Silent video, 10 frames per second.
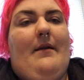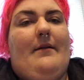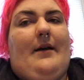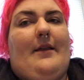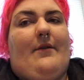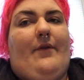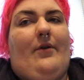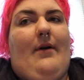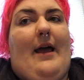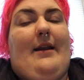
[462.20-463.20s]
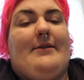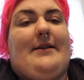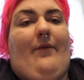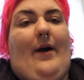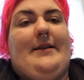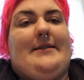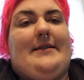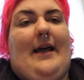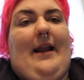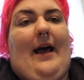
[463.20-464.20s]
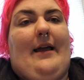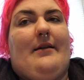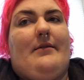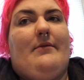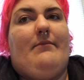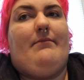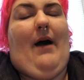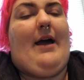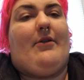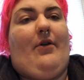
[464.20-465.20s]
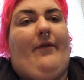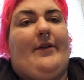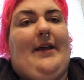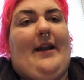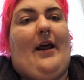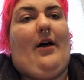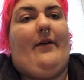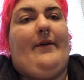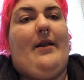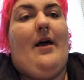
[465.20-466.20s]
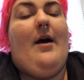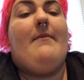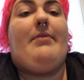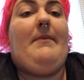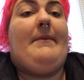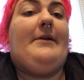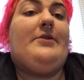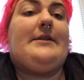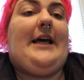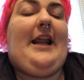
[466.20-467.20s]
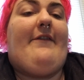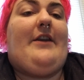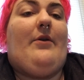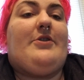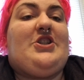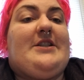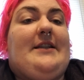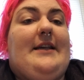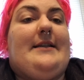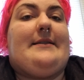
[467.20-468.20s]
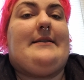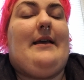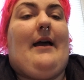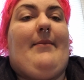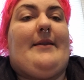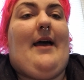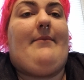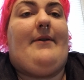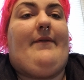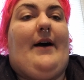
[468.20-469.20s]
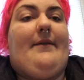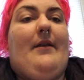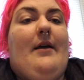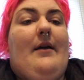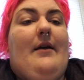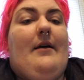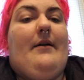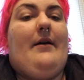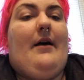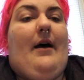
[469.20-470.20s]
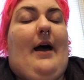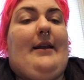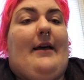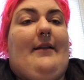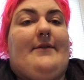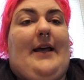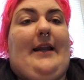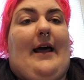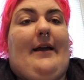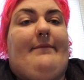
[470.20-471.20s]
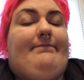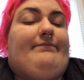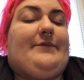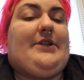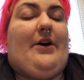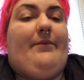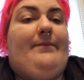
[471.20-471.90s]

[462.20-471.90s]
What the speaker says: colorful, and I also have white tie-dye. I don't know if I'll tie-dye all of it, but maybe I'll do a tie-dye video with just Liz. I bet that'd be fun, and I love tie-dye. So,